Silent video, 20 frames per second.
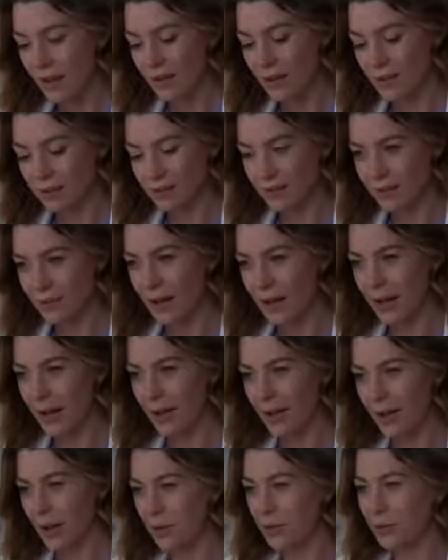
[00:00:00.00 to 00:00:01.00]
Um,
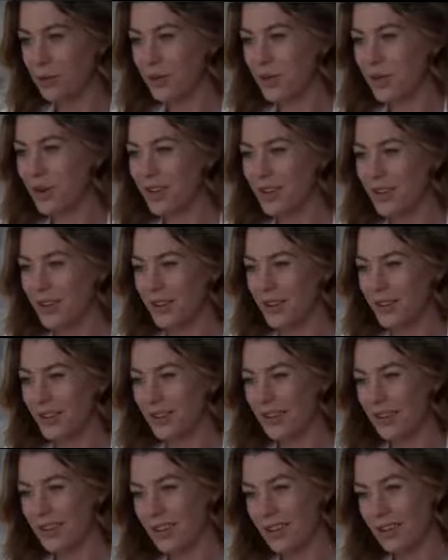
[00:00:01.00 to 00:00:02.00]
how, how old are you?
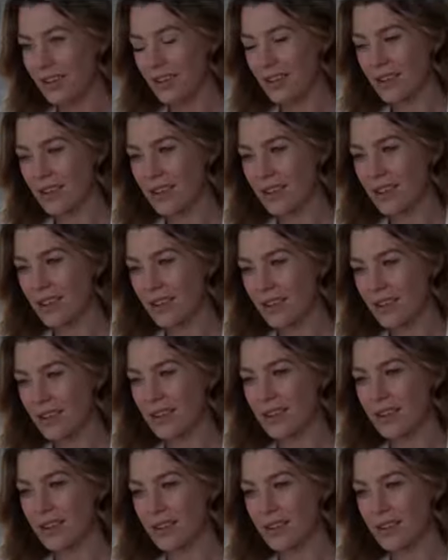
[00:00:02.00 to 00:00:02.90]
22.